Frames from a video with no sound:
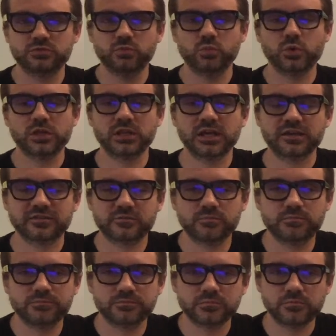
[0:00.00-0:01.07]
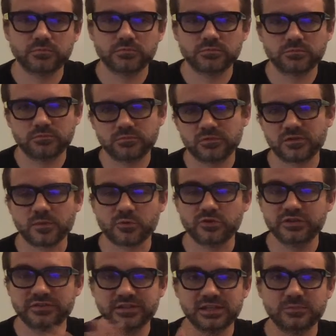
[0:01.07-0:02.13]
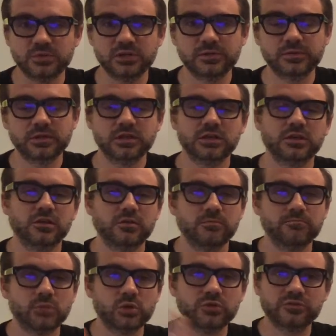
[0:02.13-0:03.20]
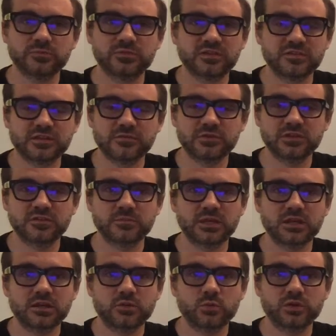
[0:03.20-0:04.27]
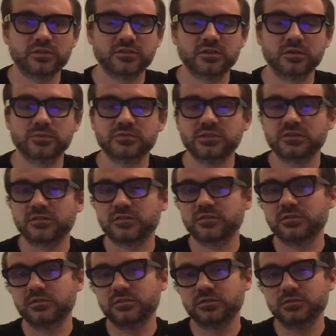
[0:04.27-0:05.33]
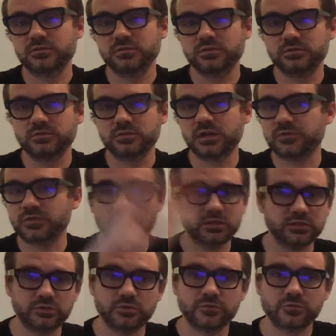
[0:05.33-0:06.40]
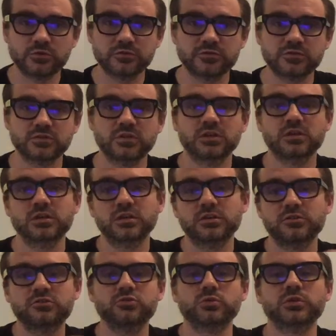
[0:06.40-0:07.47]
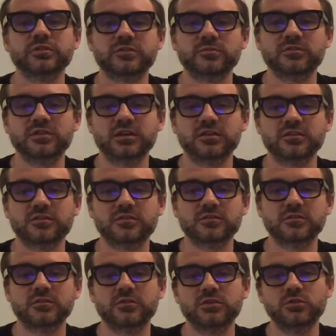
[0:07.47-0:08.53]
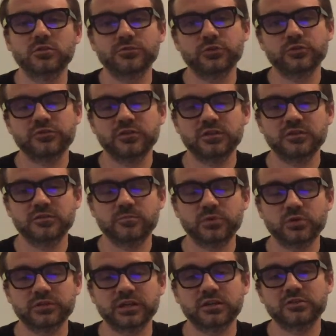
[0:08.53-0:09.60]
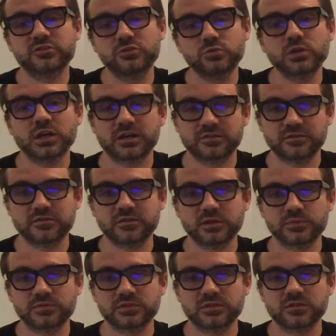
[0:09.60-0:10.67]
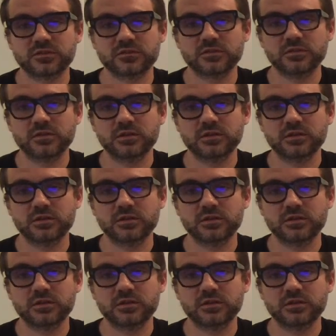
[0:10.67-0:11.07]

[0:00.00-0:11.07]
one last summary statement. Monism says everything's made out of one substance, everything in the universe. Dualism says the universe is built out of two kinds of substance